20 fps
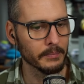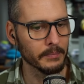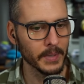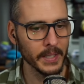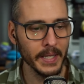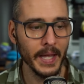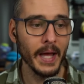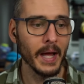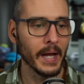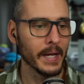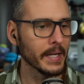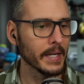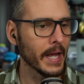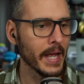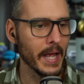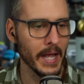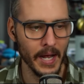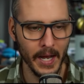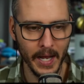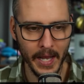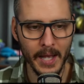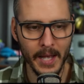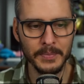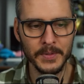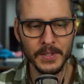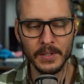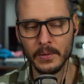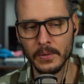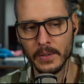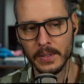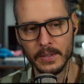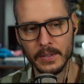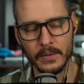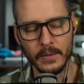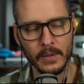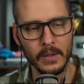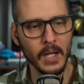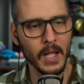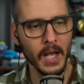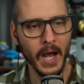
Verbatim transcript: But yeah, I, I, I absolutely do.